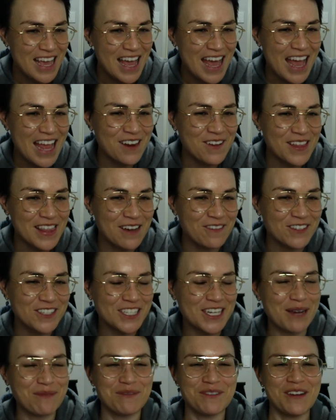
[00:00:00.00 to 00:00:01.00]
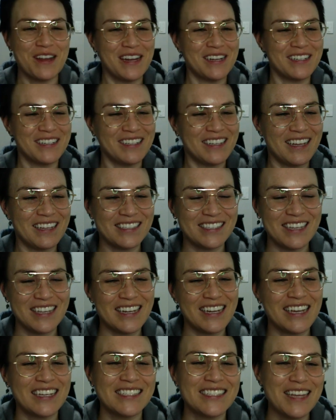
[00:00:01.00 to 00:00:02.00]
Anyway, that was chapter 8. I'll see you
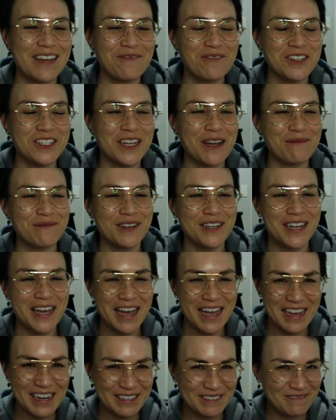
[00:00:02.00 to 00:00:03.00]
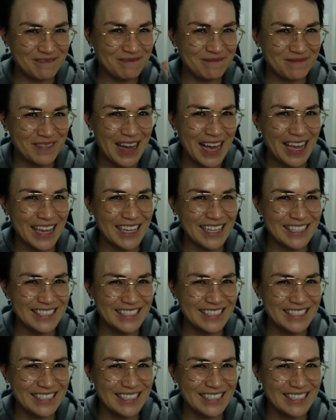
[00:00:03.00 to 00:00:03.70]
next time with chapter 9. Bye.